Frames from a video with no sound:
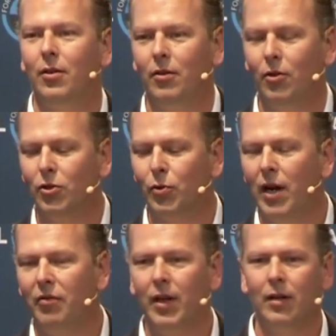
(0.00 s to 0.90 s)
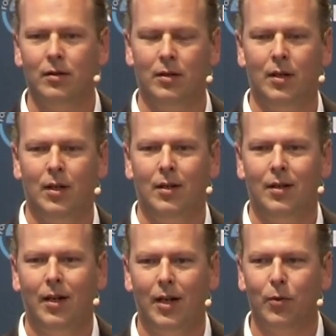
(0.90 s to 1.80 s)
You're driving,
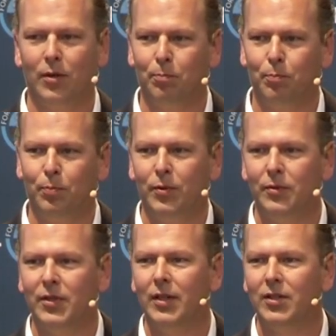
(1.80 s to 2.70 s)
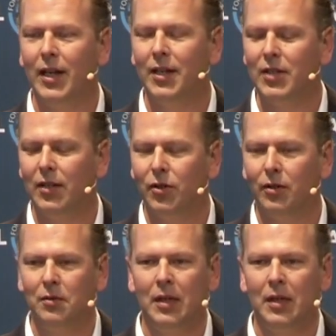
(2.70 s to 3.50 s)
it will stay in the center,